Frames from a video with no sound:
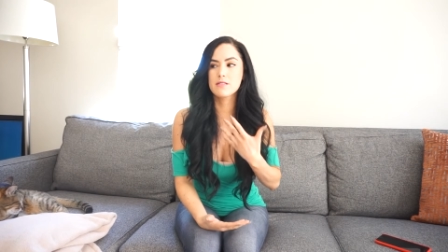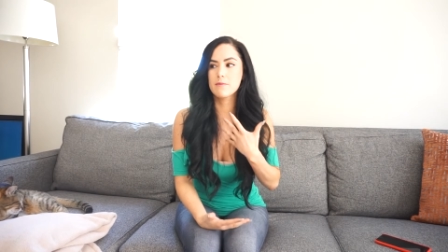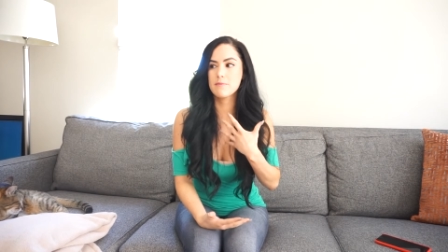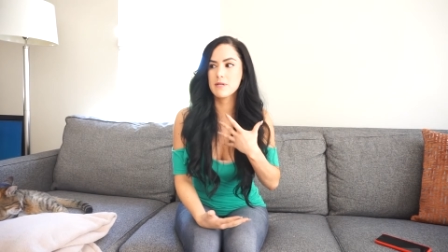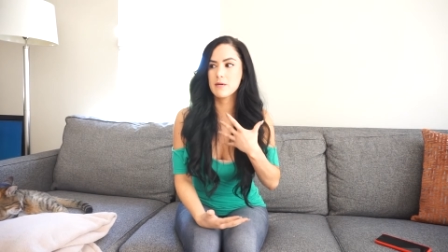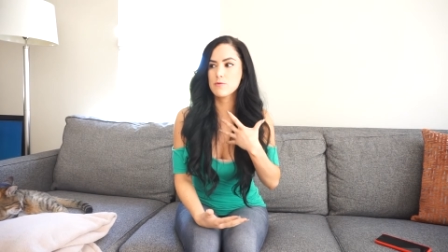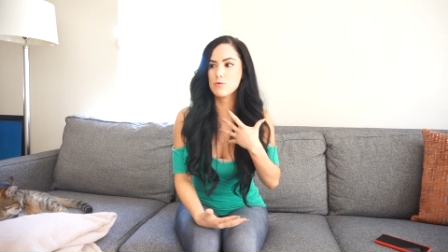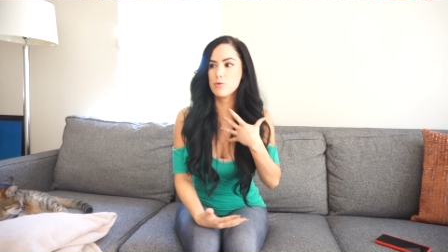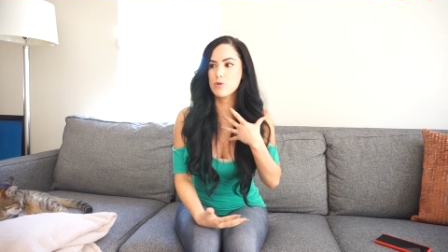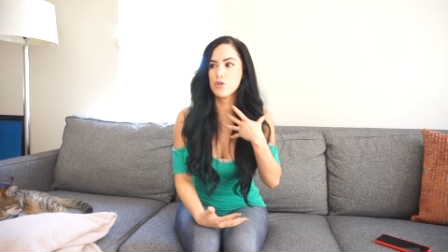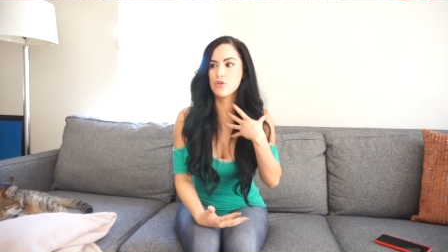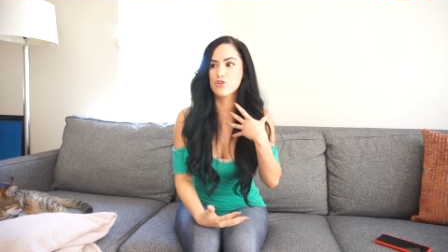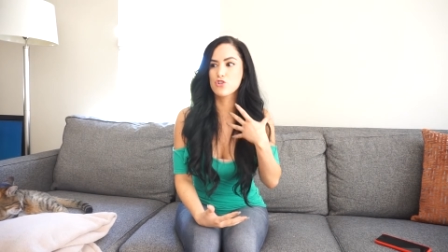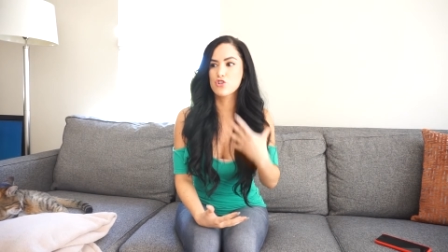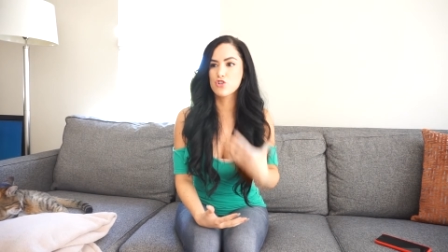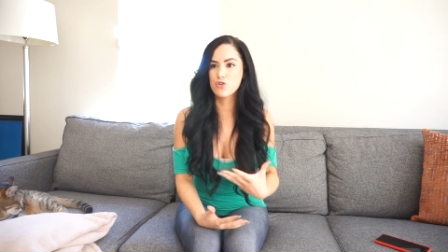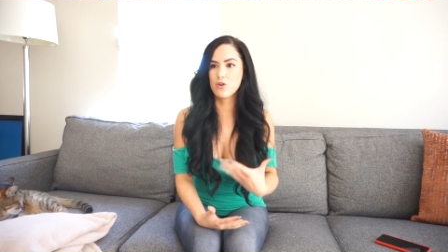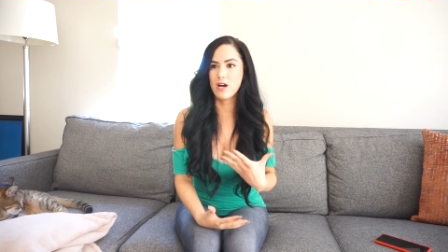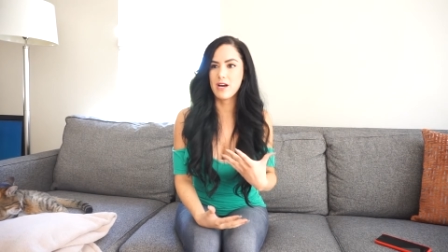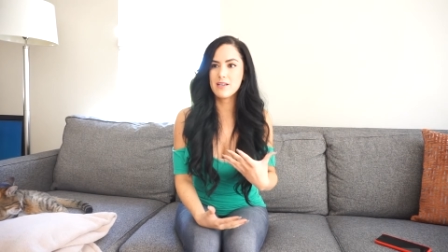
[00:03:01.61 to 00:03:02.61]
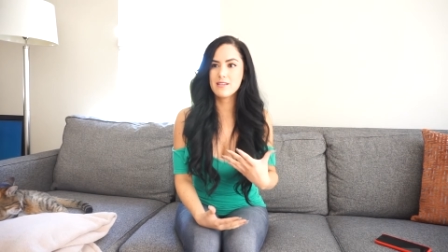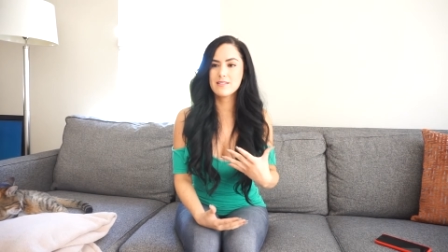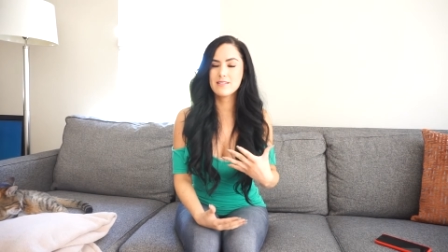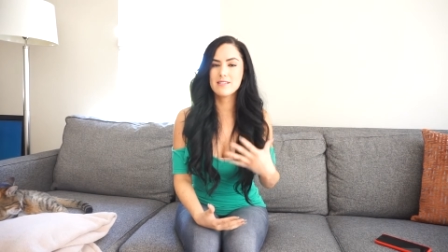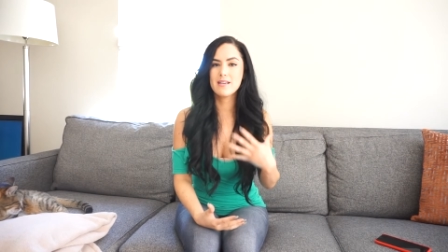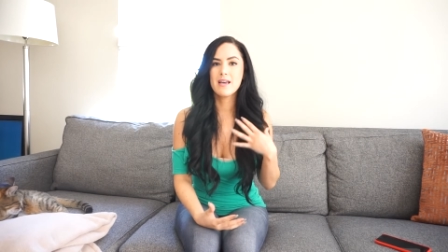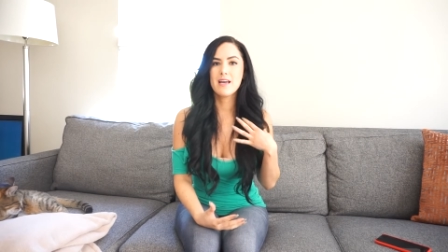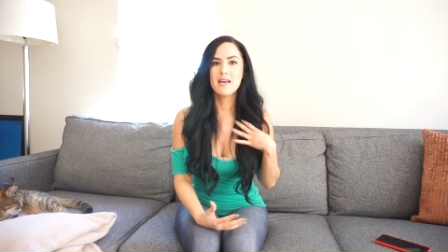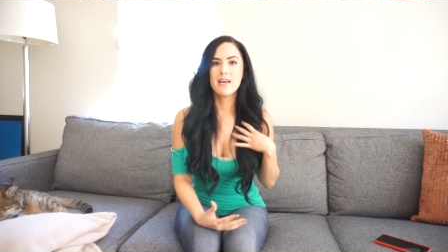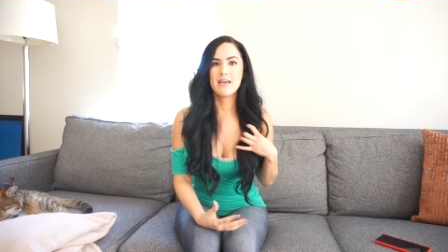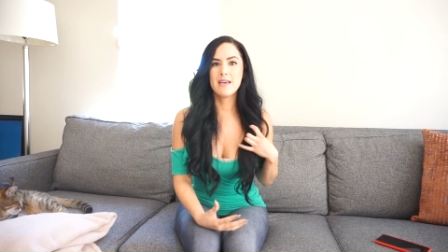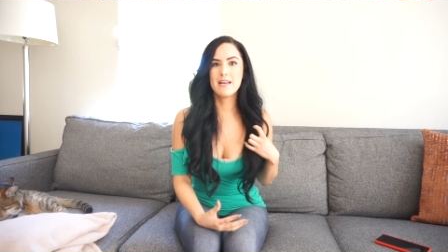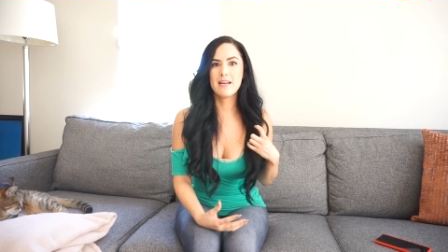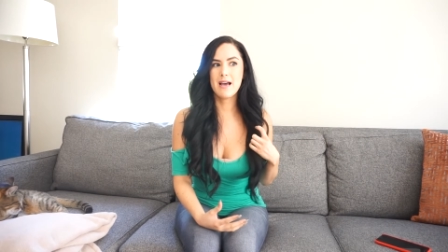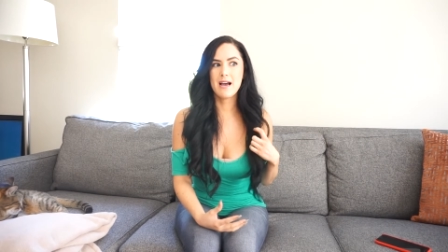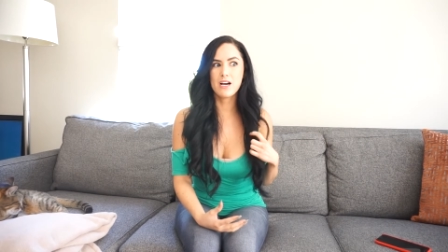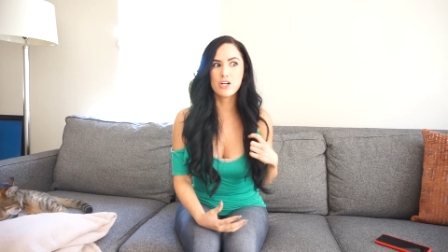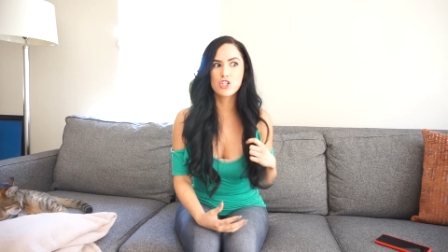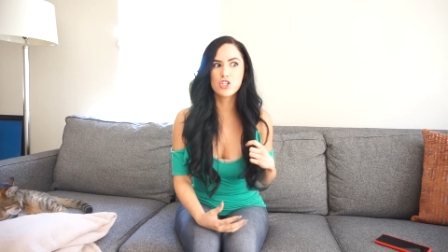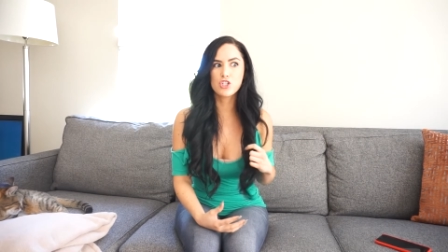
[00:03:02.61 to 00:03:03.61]
sometimes when you're stressed, it
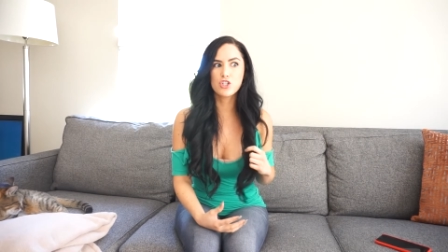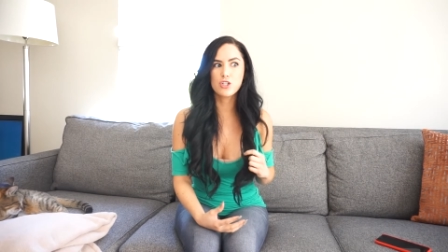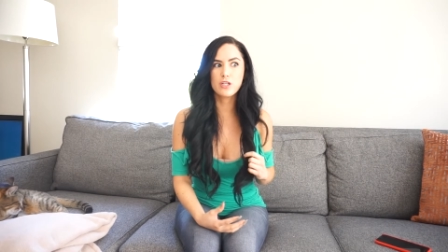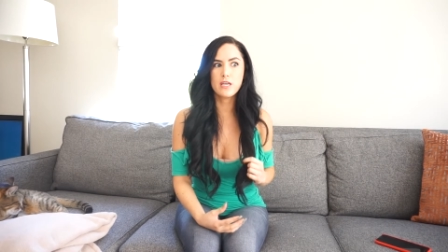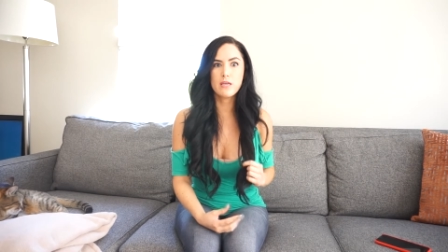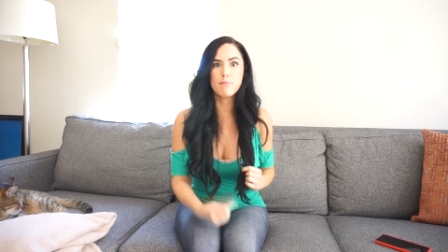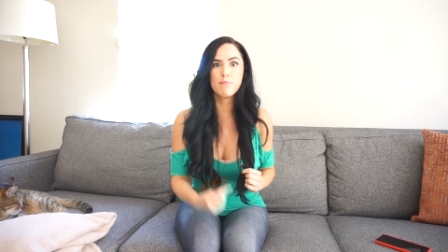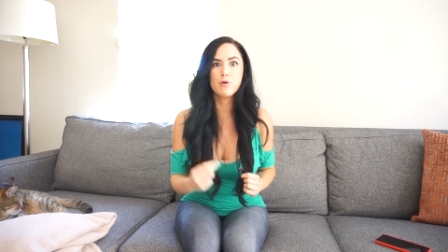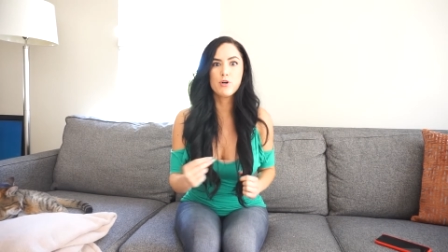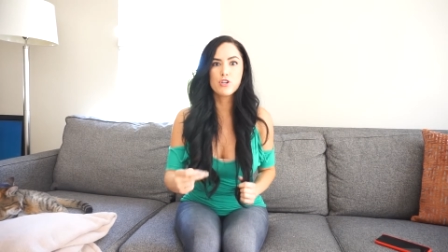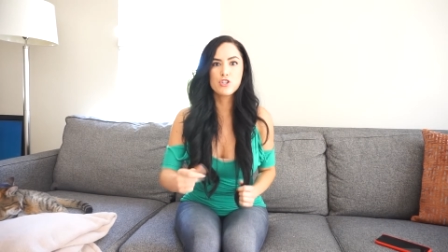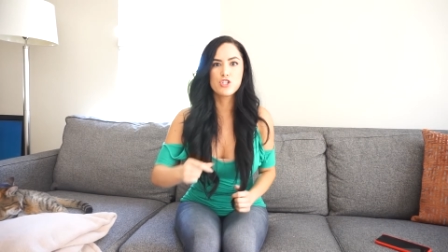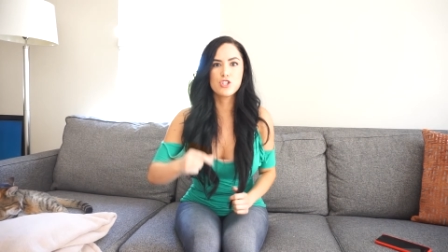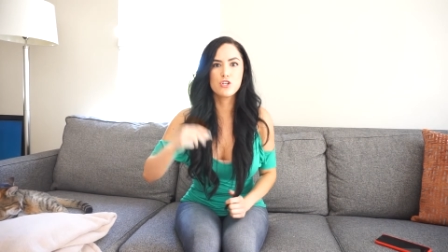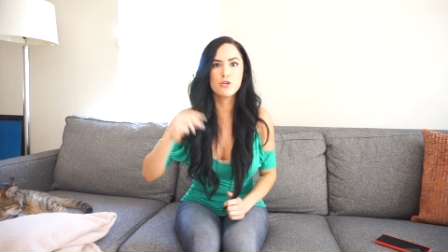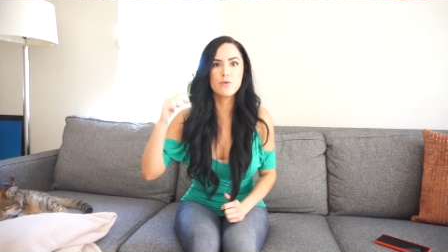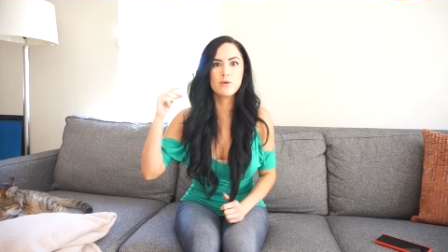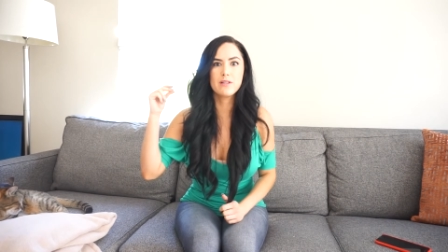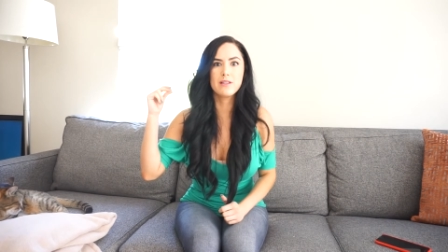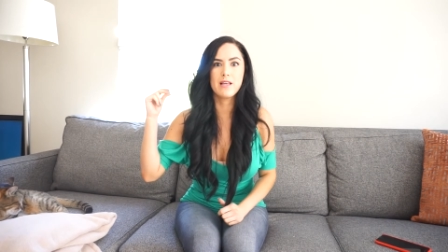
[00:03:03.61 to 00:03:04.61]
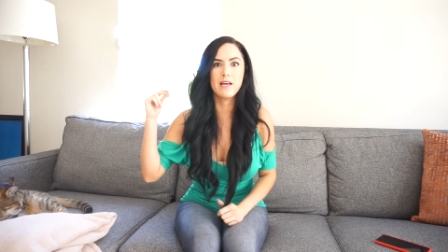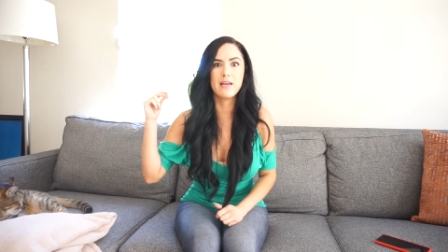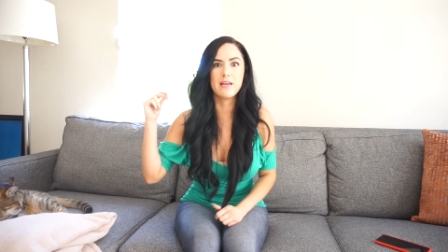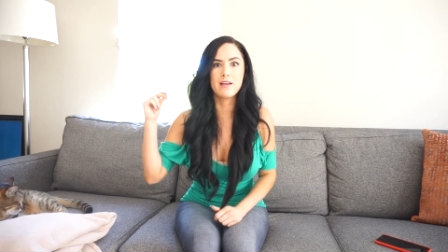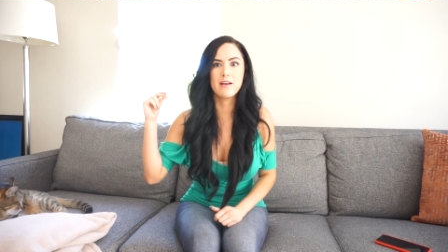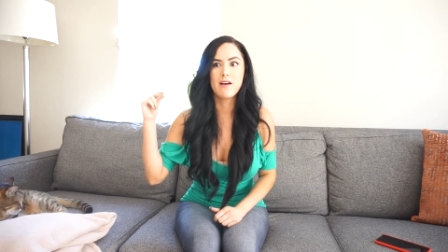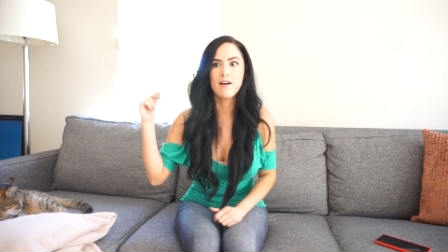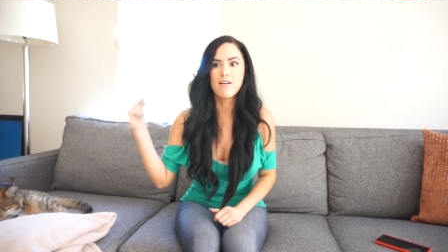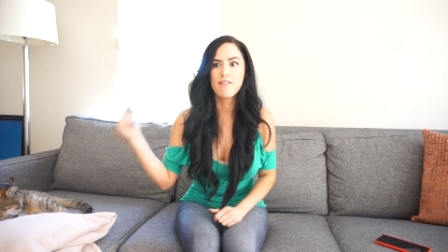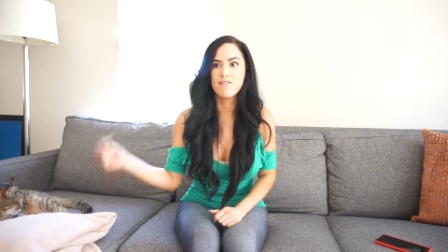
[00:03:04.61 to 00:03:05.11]
actually puts you in like